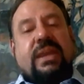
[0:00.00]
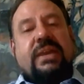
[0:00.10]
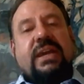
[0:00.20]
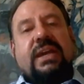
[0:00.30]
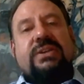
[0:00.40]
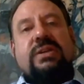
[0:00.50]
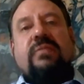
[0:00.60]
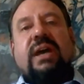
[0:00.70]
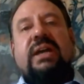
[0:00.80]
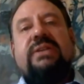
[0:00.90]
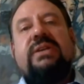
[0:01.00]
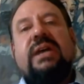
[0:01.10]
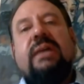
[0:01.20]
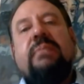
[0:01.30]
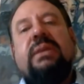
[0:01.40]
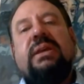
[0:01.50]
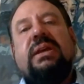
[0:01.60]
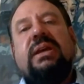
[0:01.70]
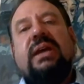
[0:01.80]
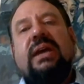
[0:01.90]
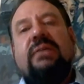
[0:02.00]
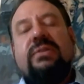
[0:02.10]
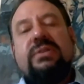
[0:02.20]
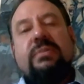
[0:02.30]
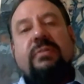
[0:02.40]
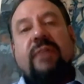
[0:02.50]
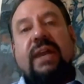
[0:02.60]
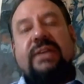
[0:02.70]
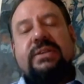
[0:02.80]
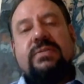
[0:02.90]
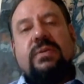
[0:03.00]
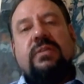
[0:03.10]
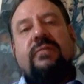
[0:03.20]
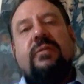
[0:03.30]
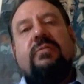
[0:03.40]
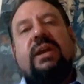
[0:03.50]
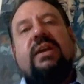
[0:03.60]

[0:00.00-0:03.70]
And that gets you right into IP and also provides this wonderful creative